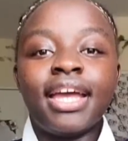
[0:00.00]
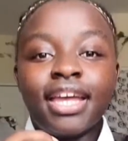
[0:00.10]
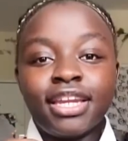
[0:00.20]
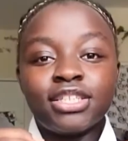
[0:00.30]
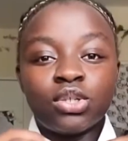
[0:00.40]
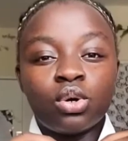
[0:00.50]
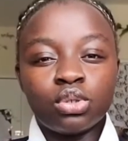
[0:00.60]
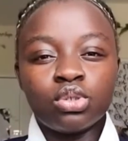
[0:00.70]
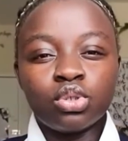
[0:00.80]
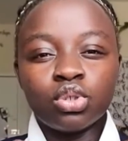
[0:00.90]
it is
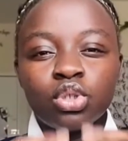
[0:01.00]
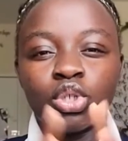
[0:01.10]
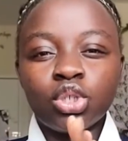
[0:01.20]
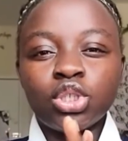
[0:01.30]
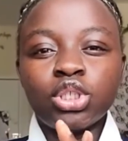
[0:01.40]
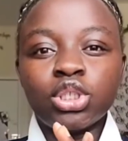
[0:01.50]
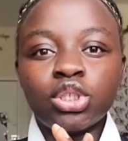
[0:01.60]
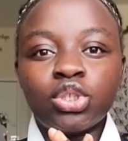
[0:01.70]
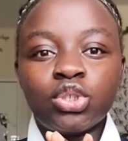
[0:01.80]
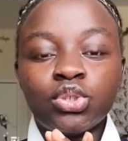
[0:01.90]
also
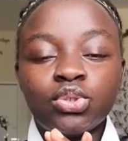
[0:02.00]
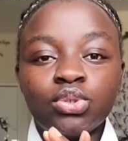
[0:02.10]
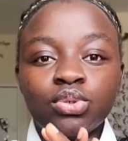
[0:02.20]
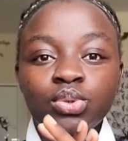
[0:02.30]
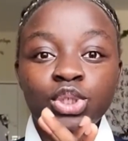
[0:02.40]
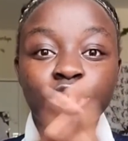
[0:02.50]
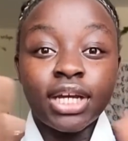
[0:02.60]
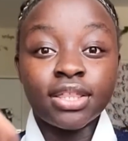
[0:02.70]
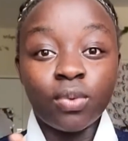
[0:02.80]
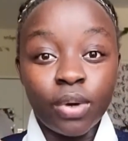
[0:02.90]
good to
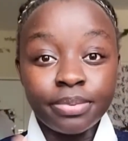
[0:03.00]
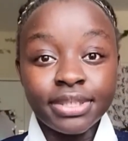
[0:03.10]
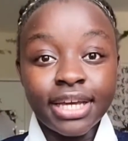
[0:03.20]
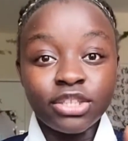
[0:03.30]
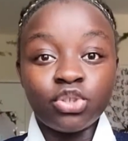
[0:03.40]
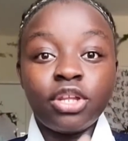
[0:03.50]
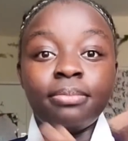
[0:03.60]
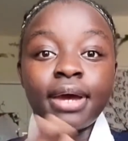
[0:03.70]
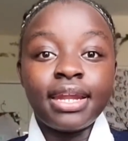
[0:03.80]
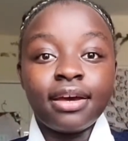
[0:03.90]
check the website. So they
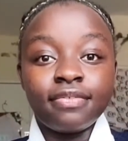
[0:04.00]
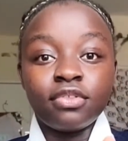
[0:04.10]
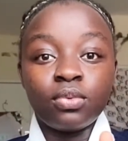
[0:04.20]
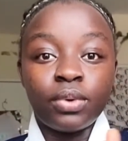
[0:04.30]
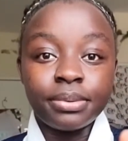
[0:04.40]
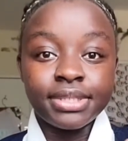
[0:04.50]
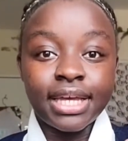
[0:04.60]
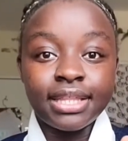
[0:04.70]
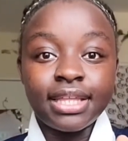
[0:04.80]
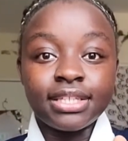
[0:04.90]
might have the
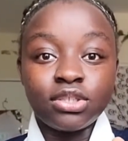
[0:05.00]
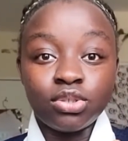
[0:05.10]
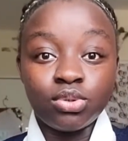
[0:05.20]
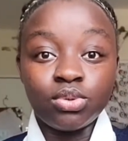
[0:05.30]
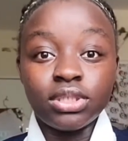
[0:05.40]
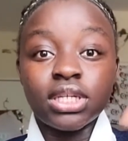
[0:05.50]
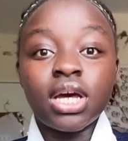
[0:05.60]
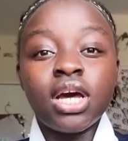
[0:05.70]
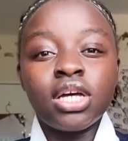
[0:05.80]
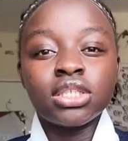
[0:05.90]
website that shows
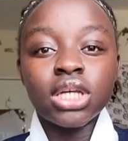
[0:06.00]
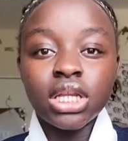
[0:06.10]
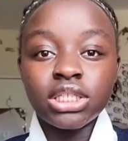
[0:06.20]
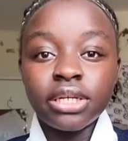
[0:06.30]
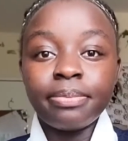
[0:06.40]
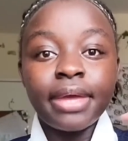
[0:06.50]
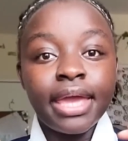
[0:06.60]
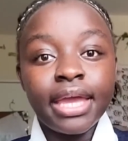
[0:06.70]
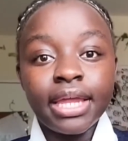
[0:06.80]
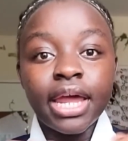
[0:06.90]
scholarship,
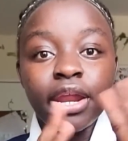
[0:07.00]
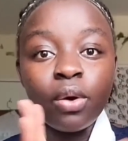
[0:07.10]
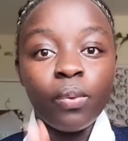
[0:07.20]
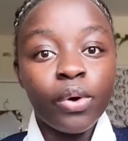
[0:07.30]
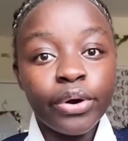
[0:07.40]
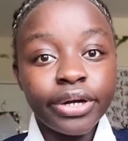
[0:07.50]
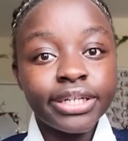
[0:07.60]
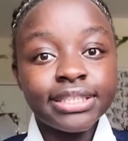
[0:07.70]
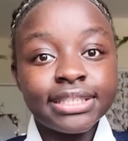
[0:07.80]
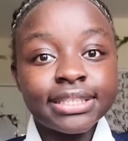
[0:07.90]
aid, and
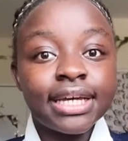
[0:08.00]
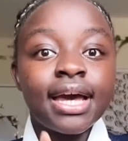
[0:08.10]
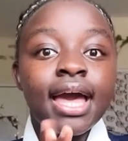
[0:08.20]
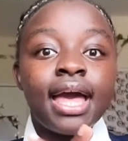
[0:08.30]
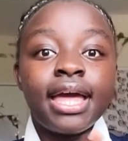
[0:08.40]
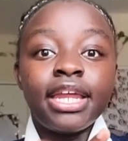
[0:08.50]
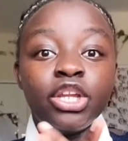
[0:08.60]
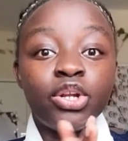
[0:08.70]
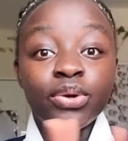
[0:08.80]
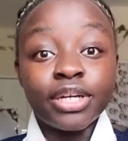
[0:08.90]
awards, and
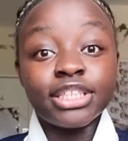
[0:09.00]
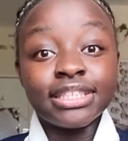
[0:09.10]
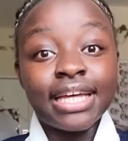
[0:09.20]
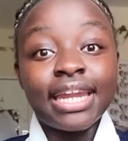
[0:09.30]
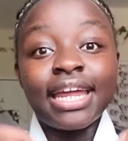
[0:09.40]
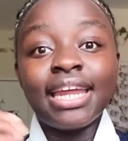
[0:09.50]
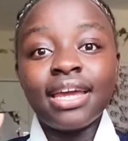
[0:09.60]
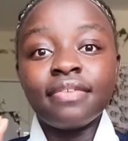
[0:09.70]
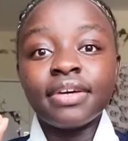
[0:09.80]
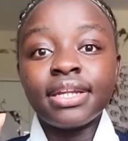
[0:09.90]
then you look into that. And
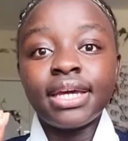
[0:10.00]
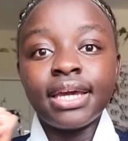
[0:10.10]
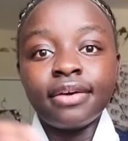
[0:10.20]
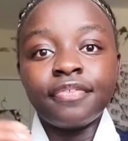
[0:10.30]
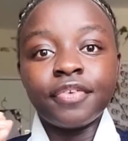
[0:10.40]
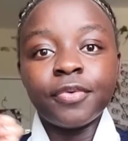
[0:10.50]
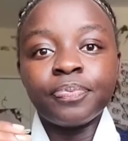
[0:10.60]
even if